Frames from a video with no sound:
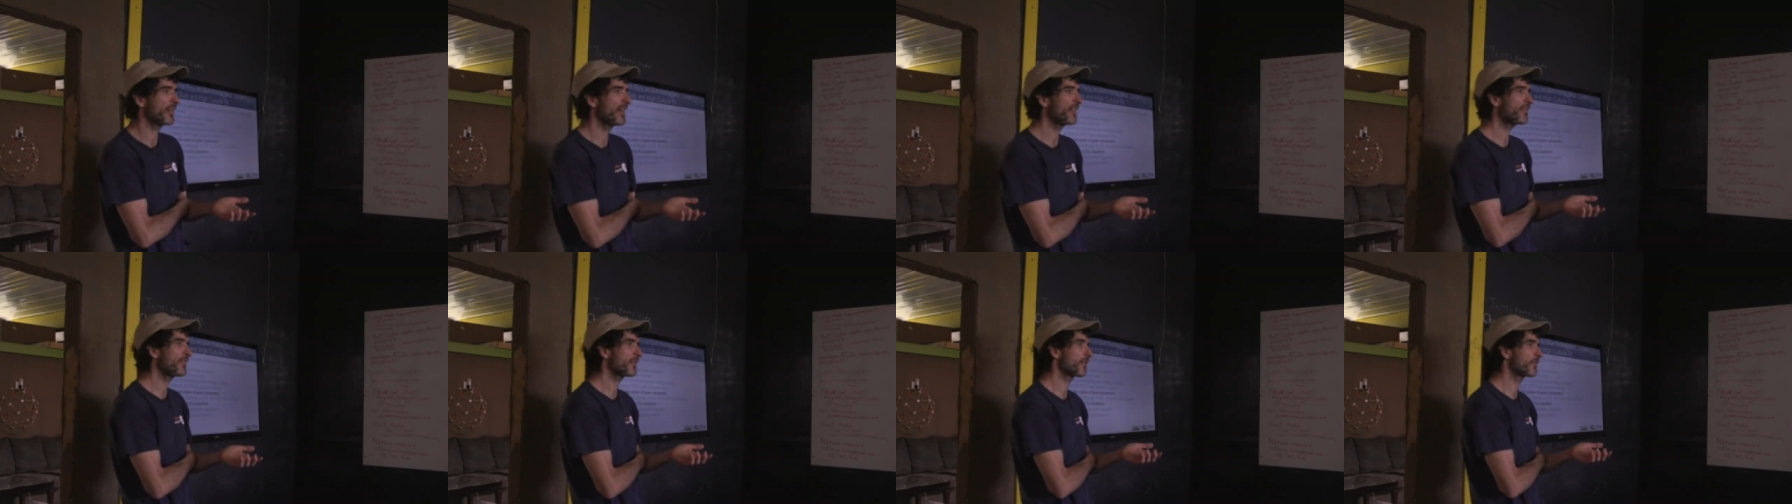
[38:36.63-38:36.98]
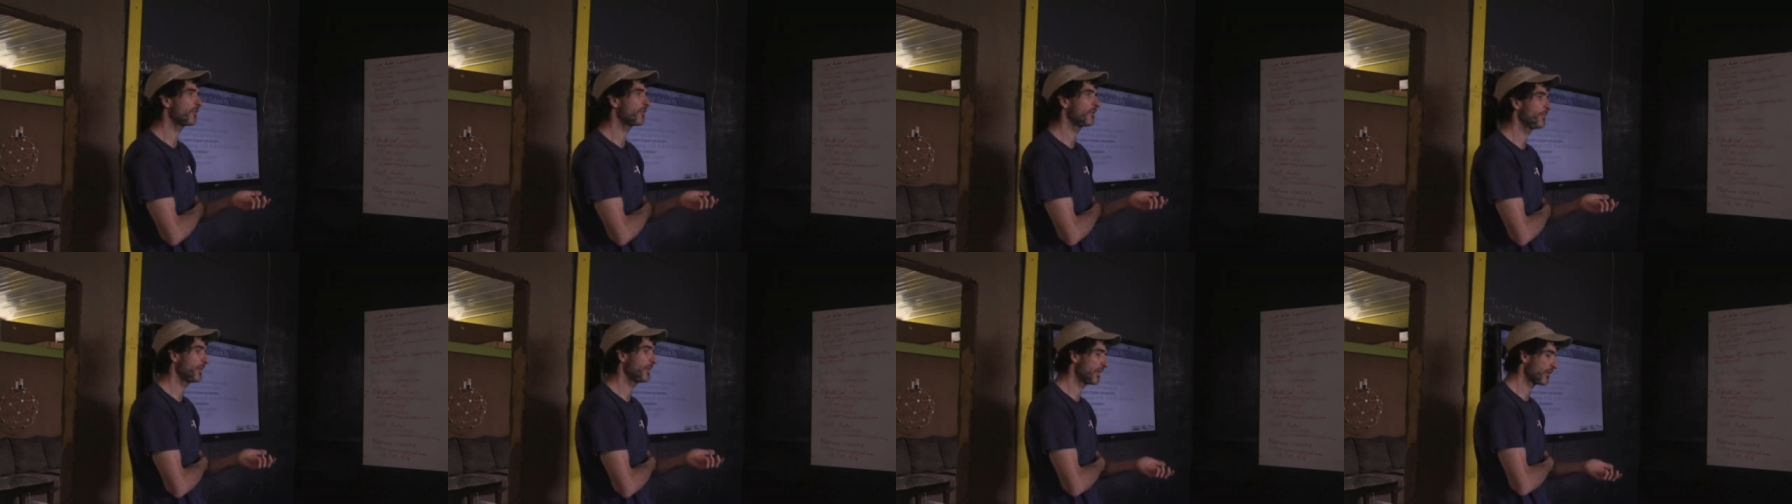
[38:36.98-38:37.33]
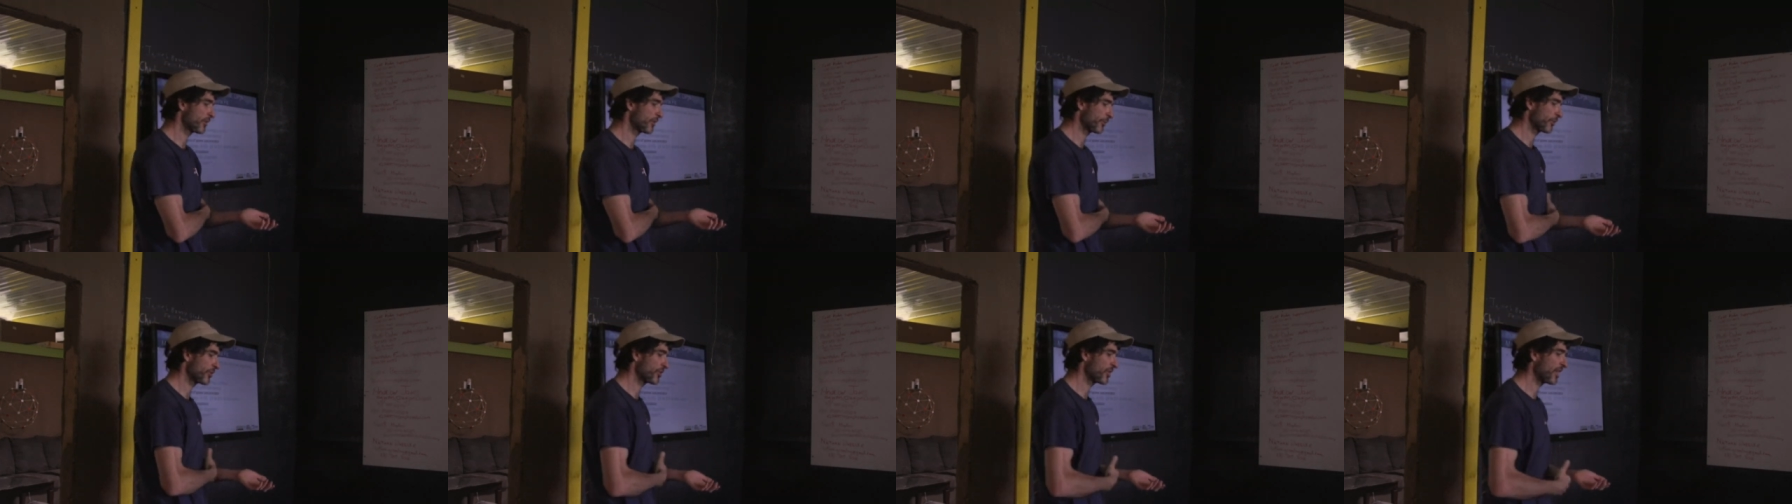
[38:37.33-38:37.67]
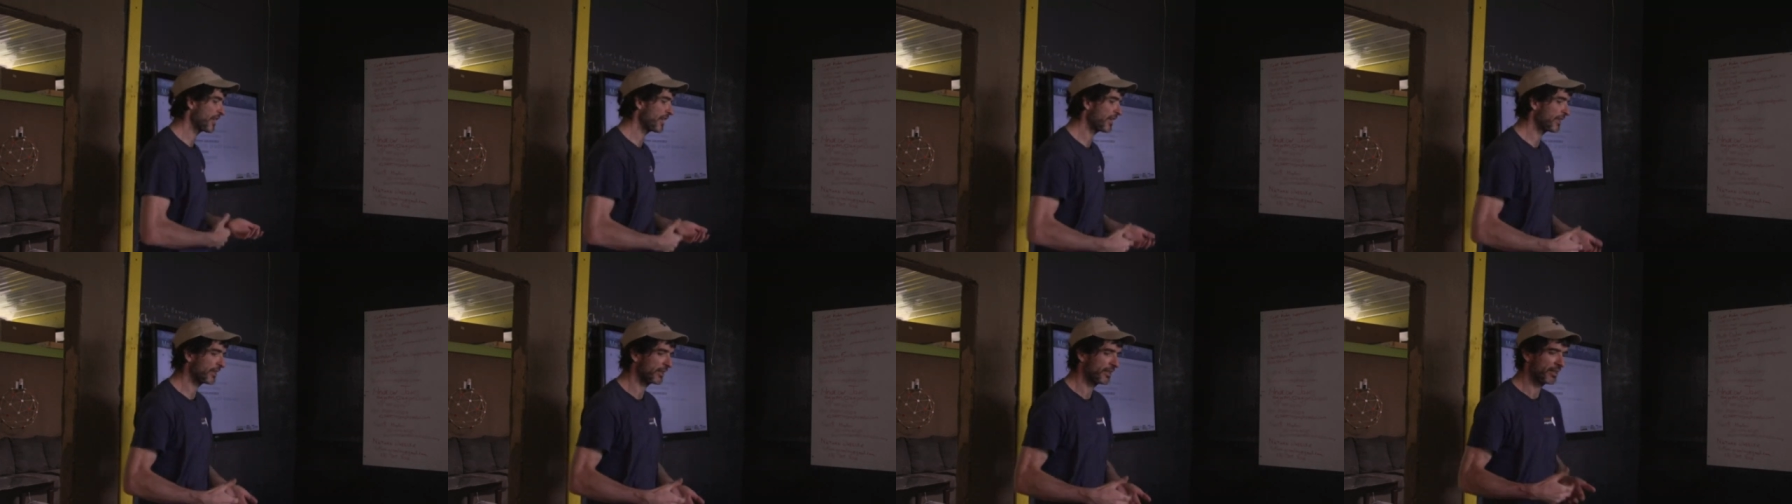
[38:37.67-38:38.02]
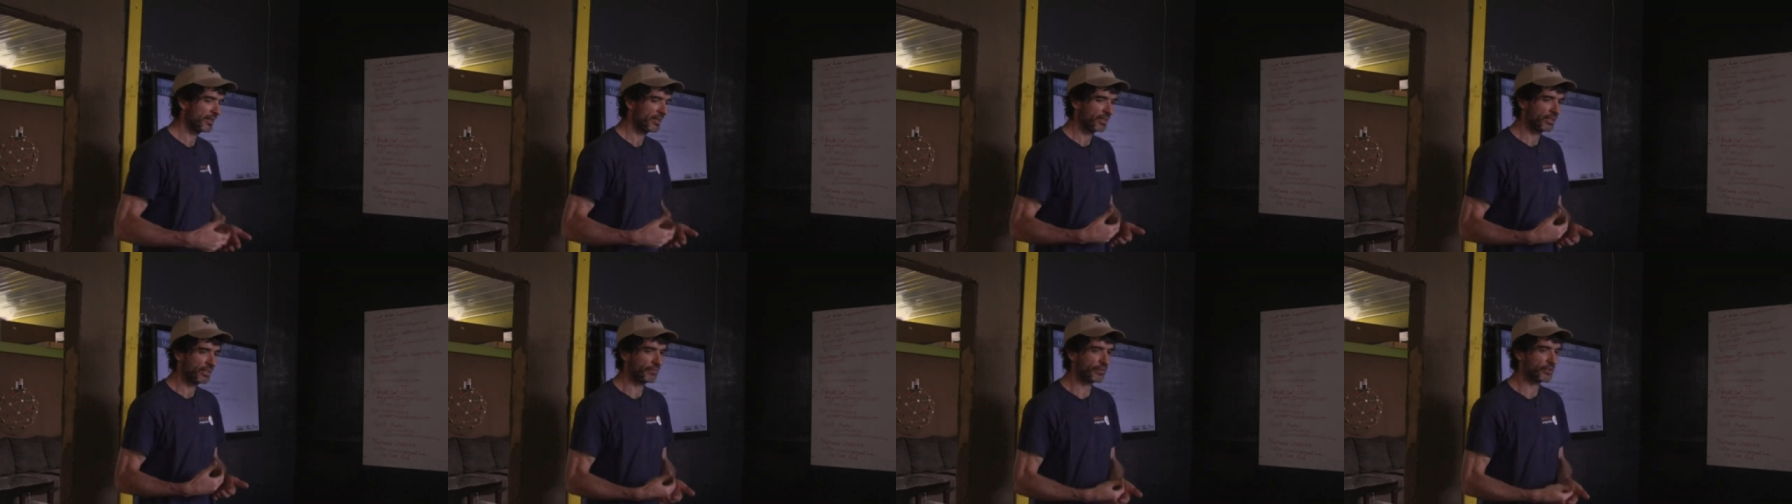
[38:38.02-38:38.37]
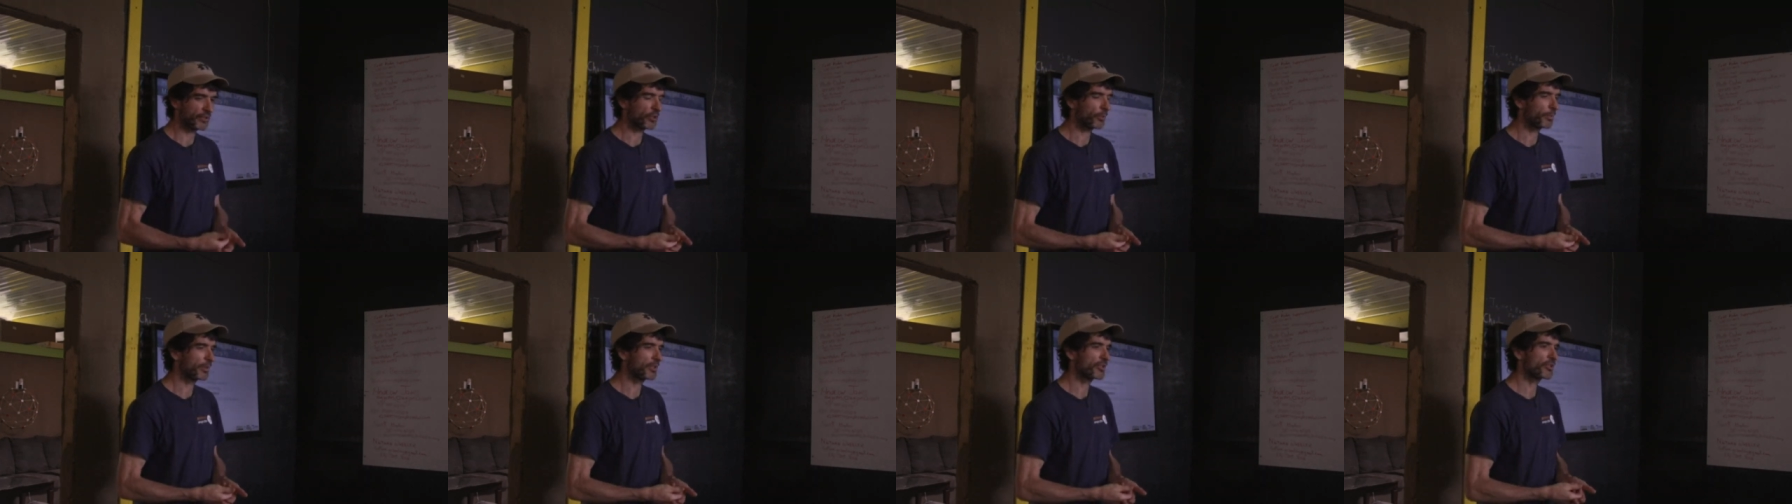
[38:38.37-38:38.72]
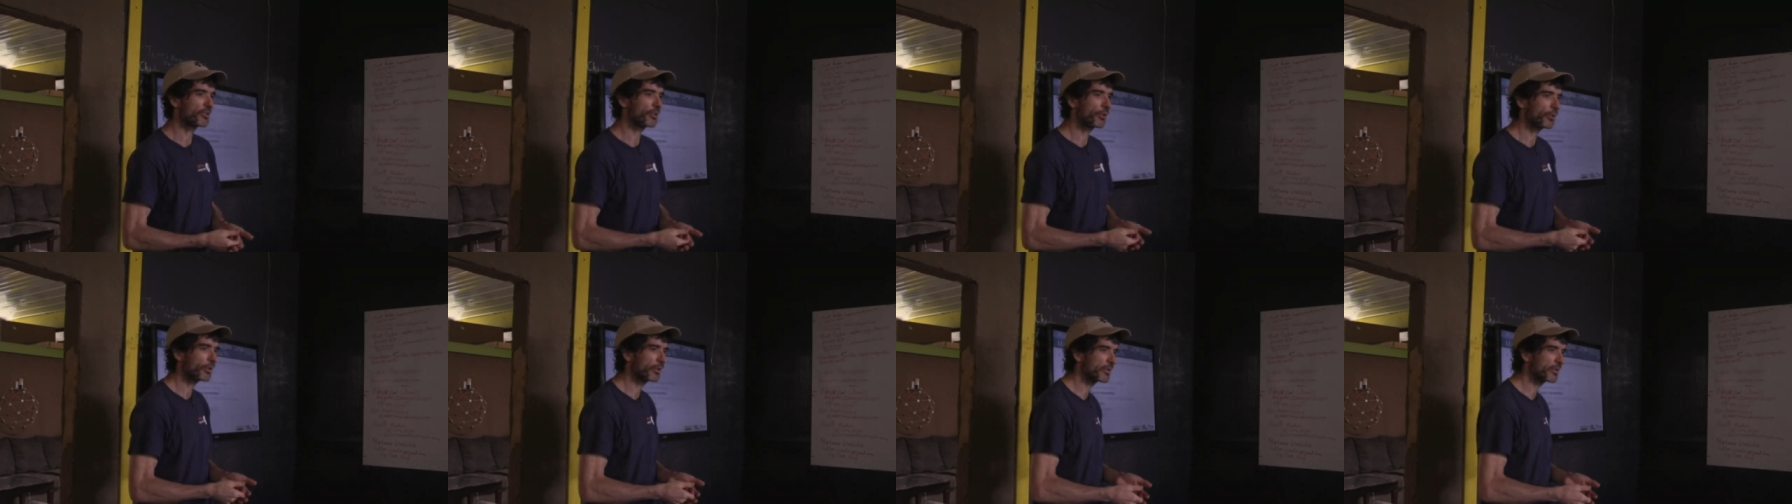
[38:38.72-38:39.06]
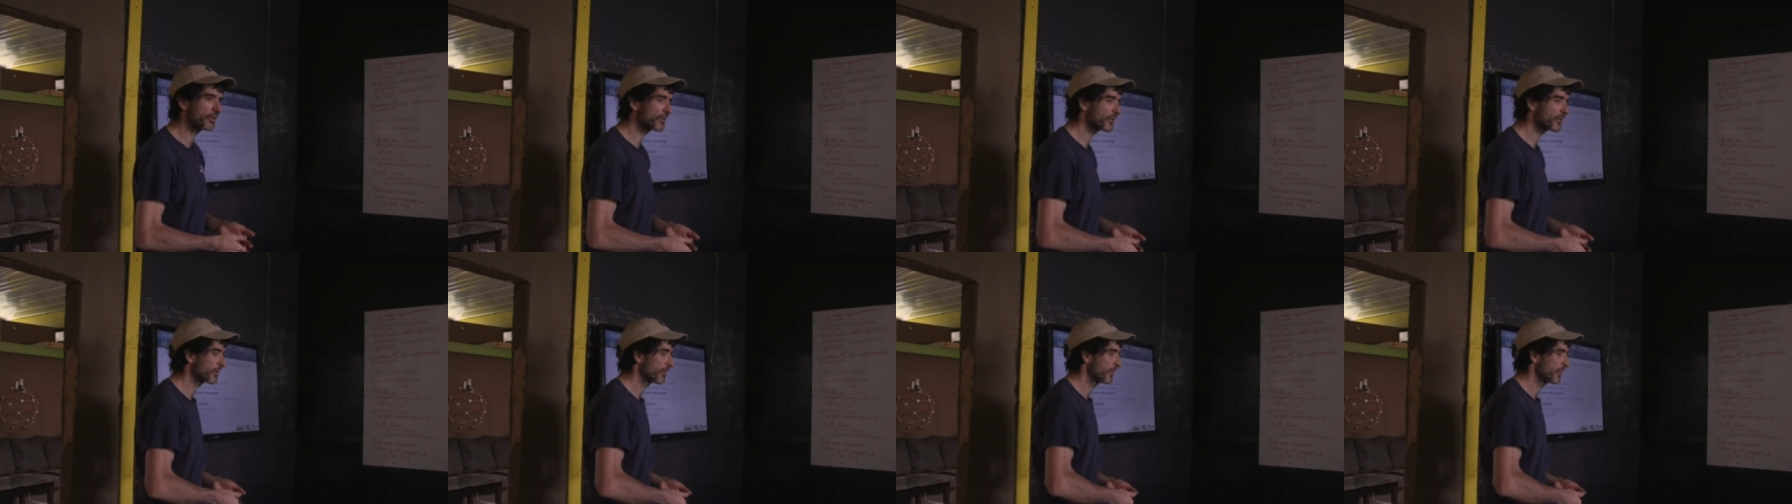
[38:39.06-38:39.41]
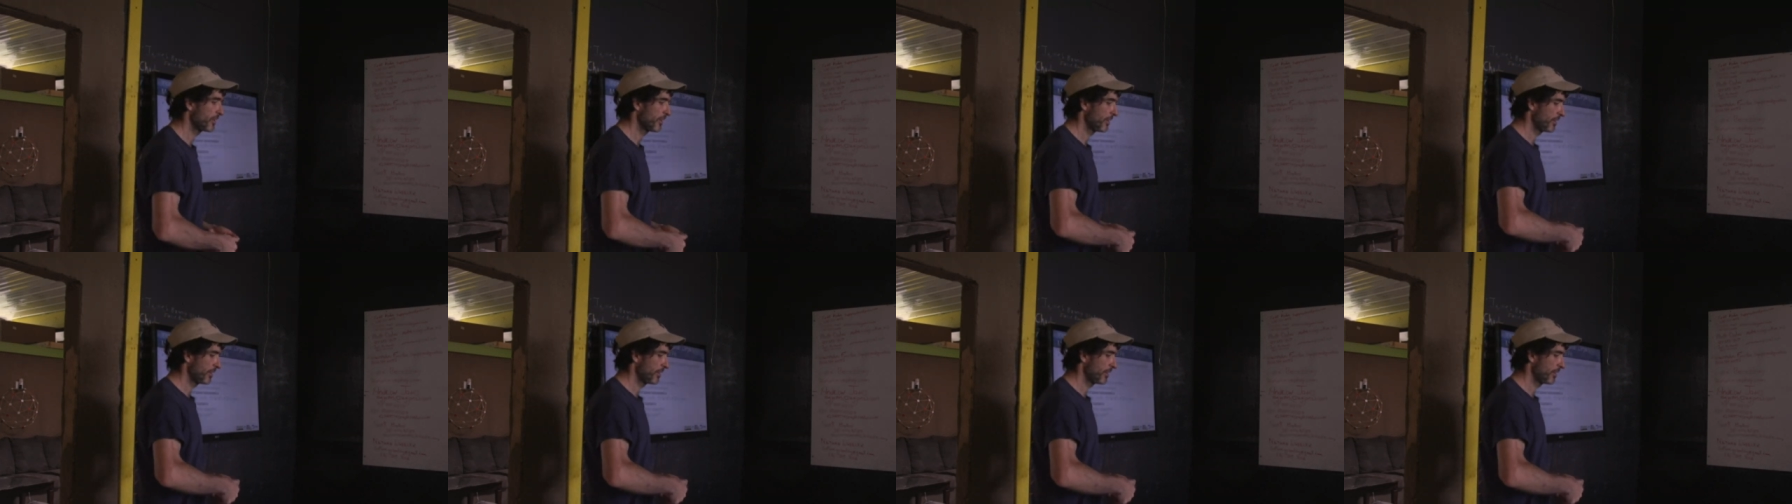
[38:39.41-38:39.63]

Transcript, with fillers: ethical because we're saying if it's open source,